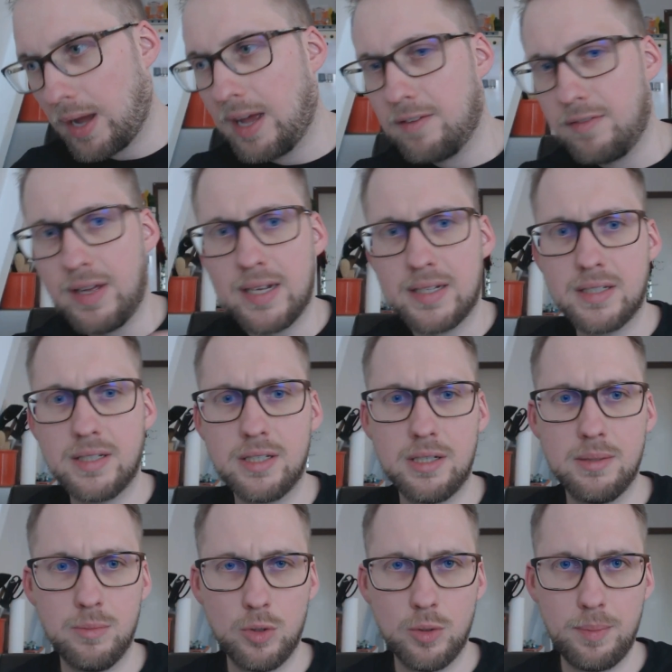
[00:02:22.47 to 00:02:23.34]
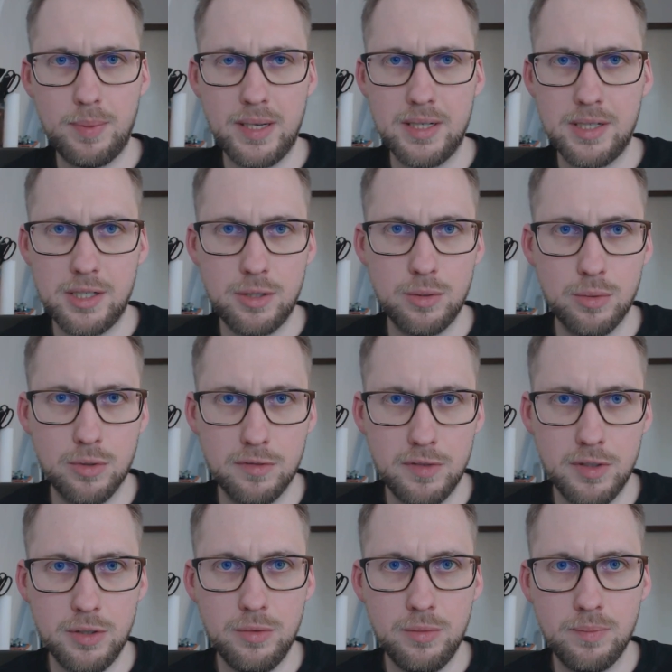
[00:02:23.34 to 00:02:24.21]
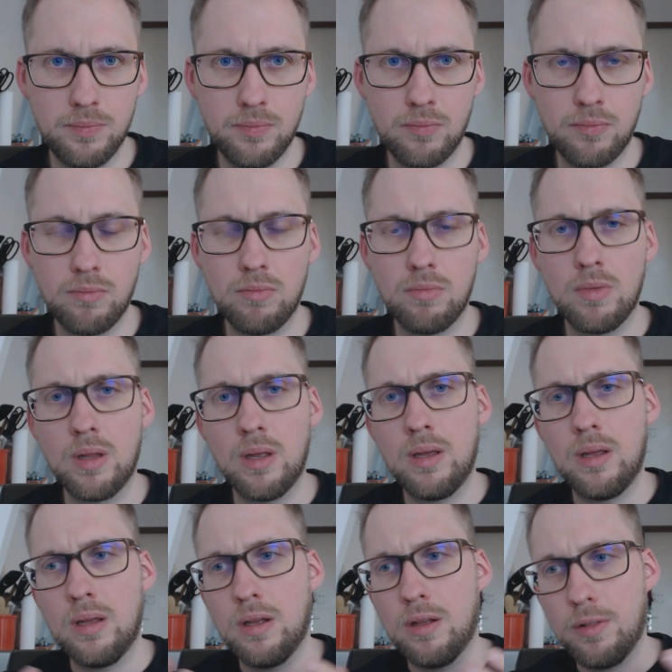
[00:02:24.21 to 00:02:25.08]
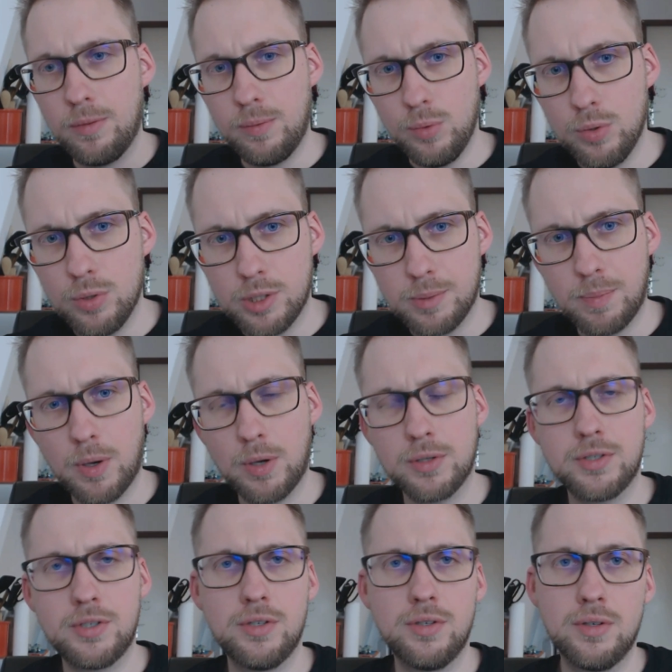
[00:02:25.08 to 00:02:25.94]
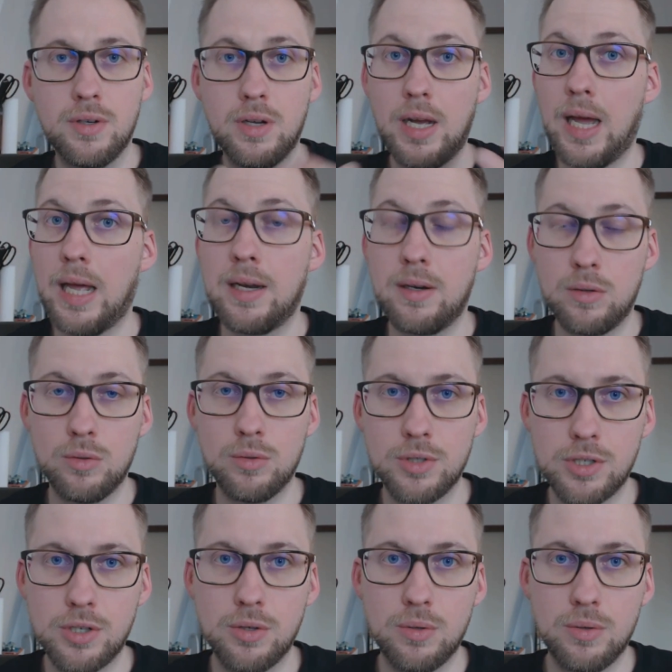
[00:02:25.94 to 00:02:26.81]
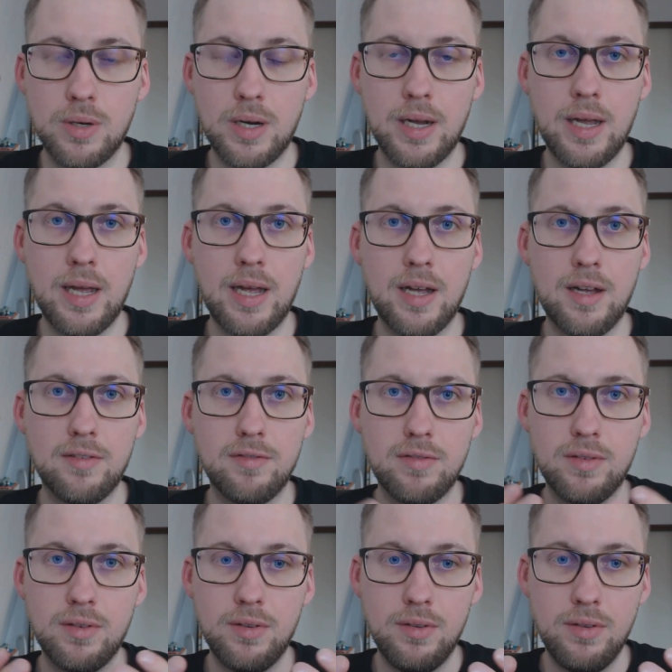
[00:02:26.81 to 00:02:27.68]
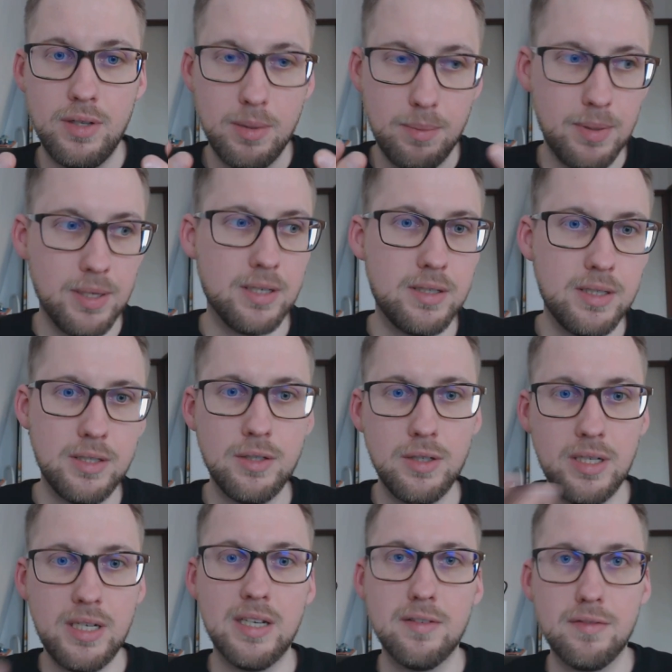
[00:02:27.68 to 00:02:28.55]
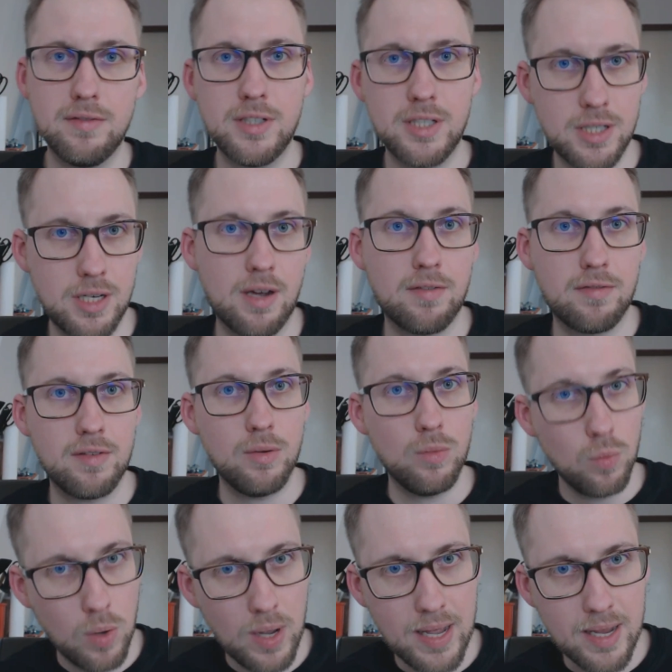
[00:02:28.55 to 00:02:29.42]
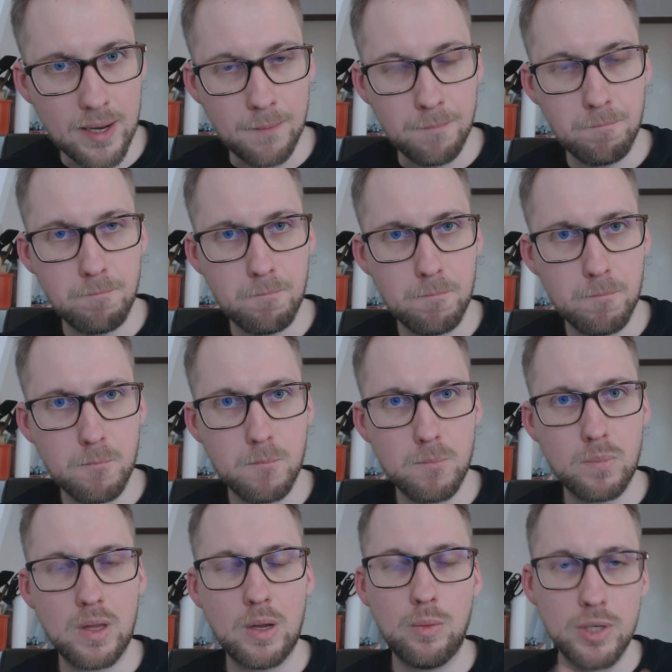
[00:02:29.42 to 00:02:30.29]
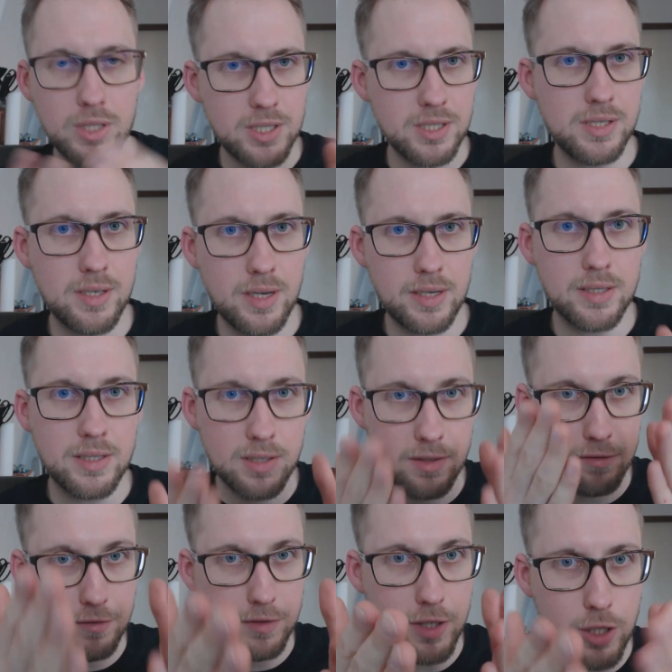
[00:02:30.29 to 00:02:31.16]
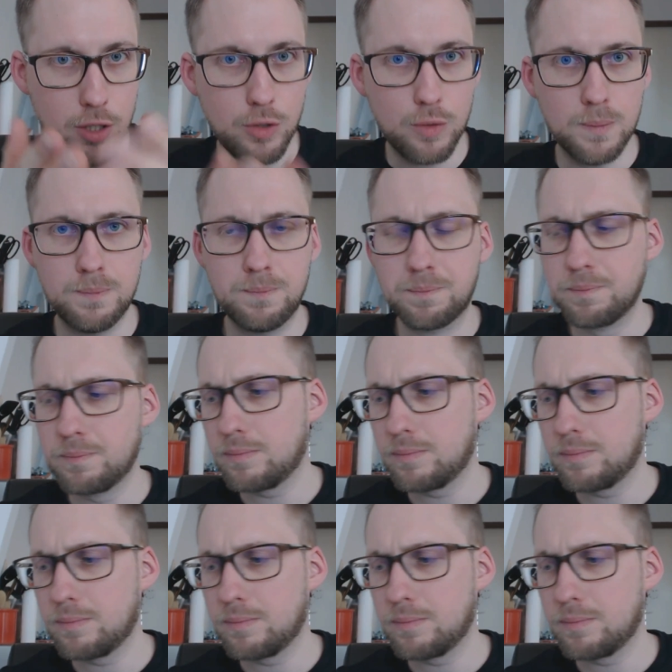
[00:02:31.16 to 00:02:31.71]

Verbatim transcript: I have access to more pens to review through a sponsor, and also I have the ability to give stuff away, which is nice for you.